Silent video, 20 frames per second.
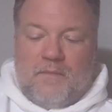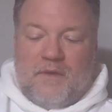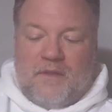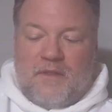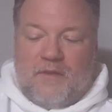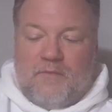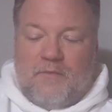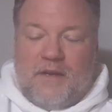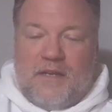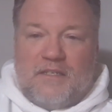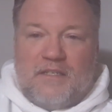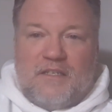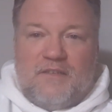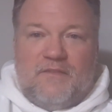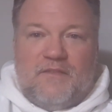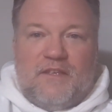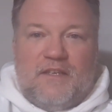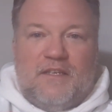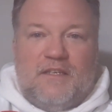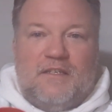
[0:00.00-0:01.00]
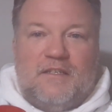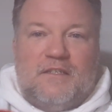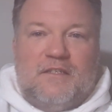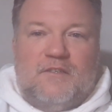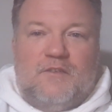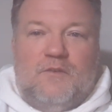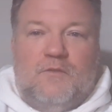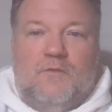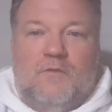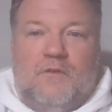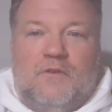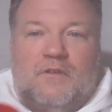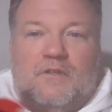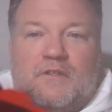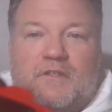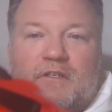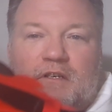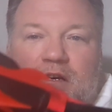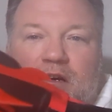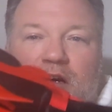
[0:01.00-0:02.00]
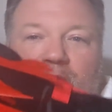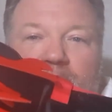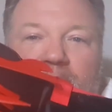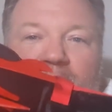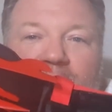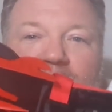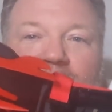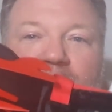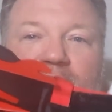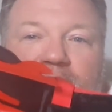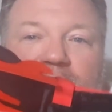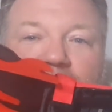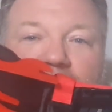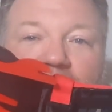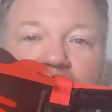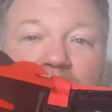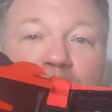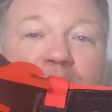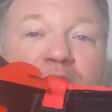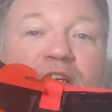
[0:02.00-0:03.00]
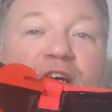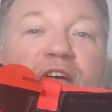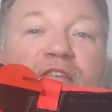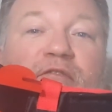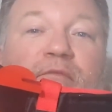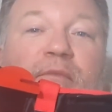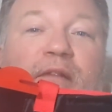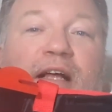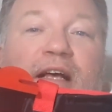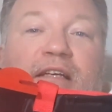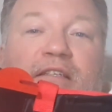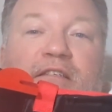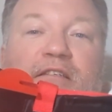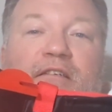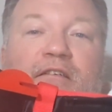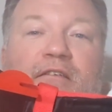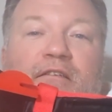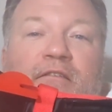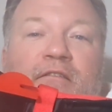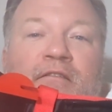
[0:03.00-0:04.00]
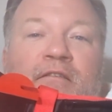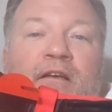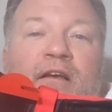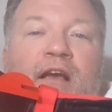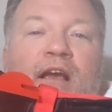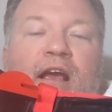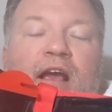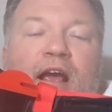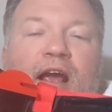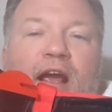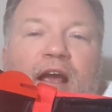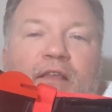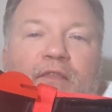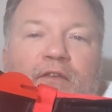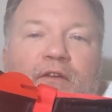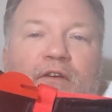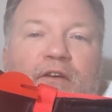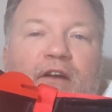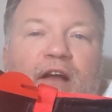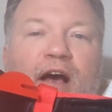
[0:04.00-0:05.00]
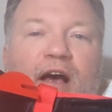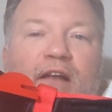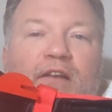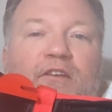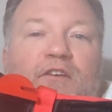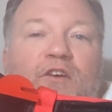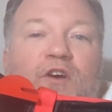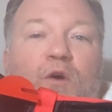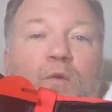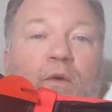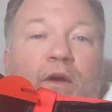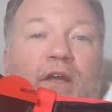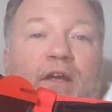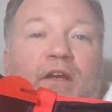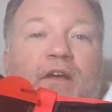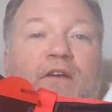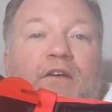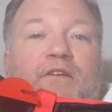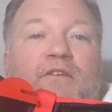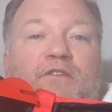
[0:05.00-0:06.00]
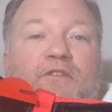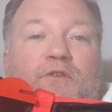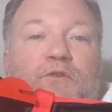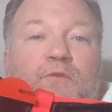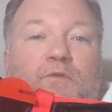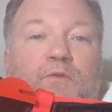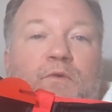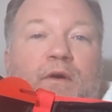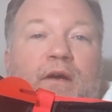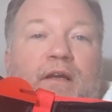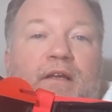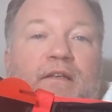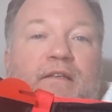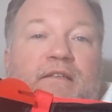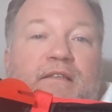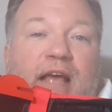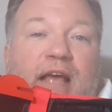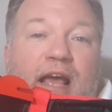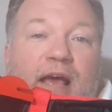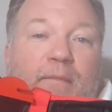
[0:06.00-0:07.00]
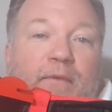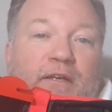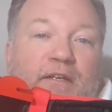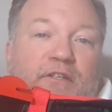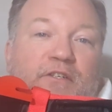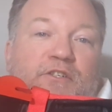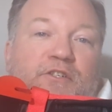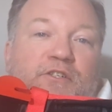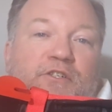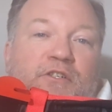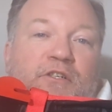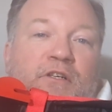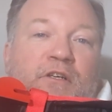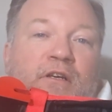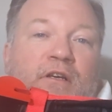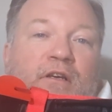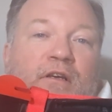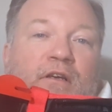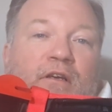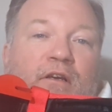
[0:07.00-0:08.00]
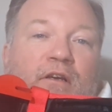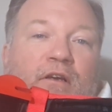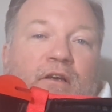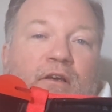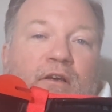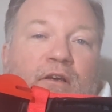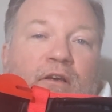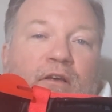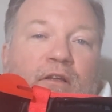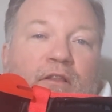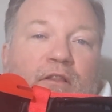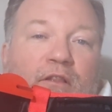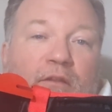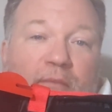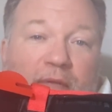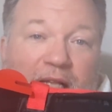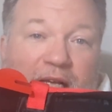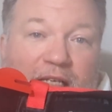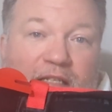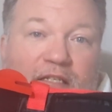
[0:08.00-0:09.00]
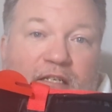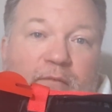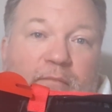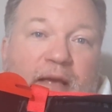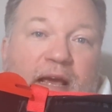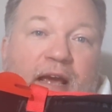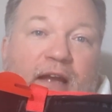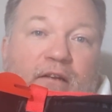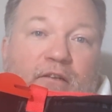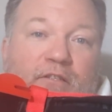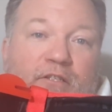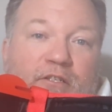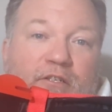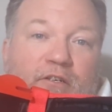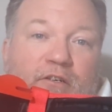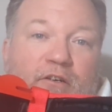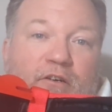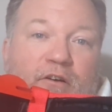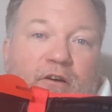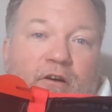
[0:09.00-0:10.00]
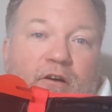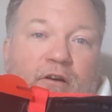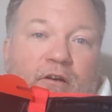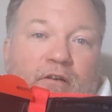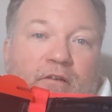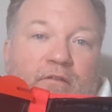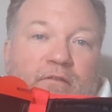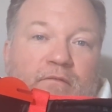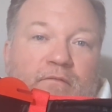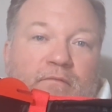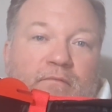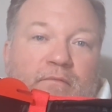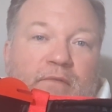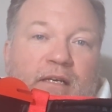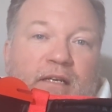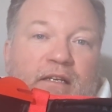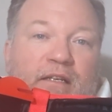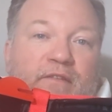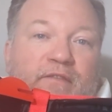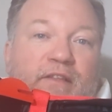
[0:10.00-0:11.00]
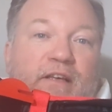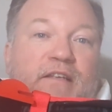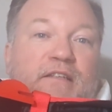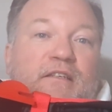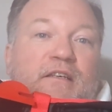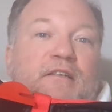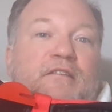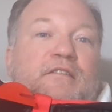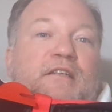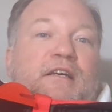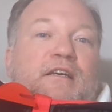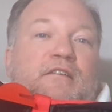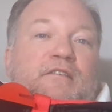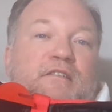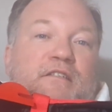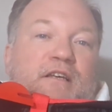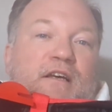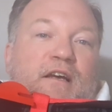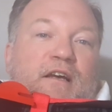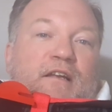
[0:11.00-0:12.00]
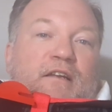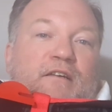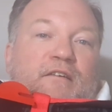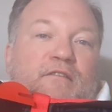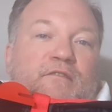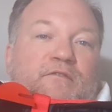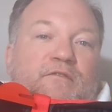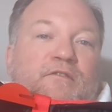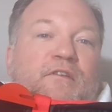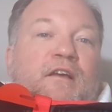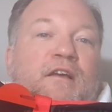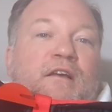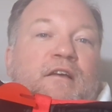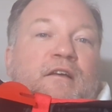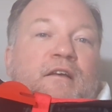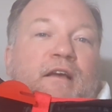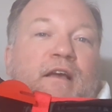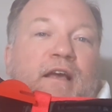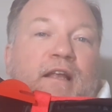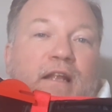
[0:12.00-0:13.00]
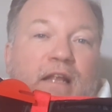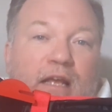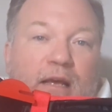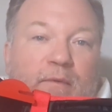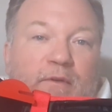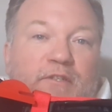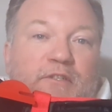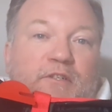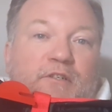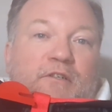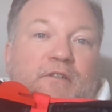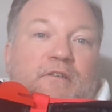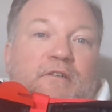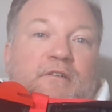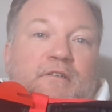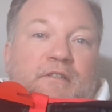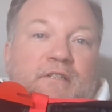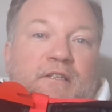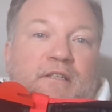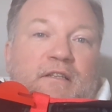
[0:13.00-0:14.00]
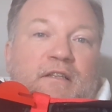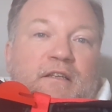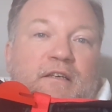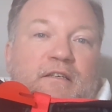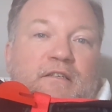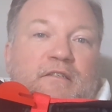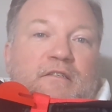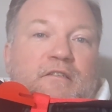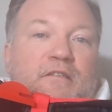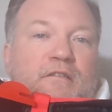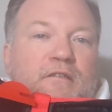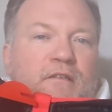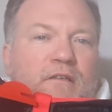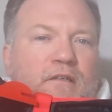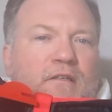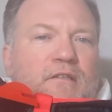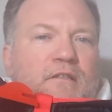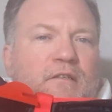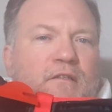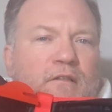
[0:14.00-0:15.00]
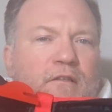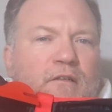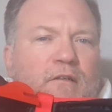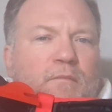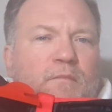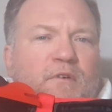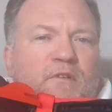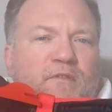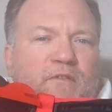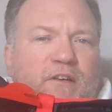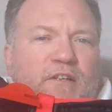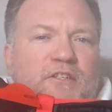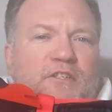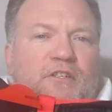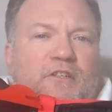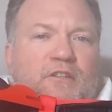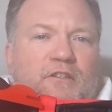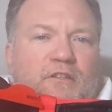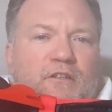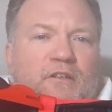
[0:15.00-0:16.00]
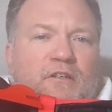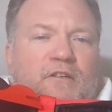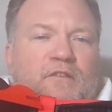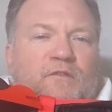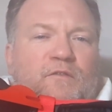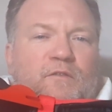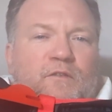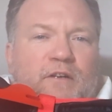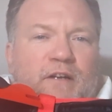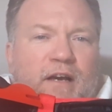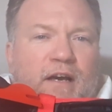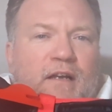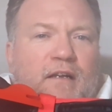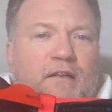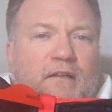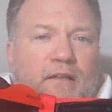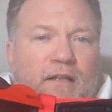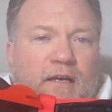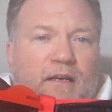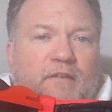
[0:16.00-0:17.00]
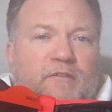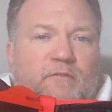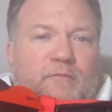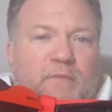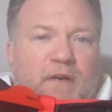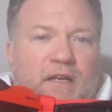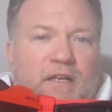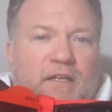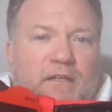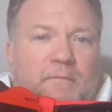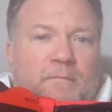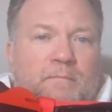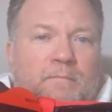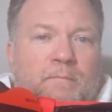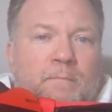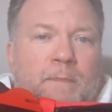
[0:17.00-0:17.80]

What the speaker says: But the rest of these tools are made out of the same soft plastic, and they're not going to damage the plastic panels in your car and give that telltale sign of an amateur did this. It's a little professional look for not a lot of money.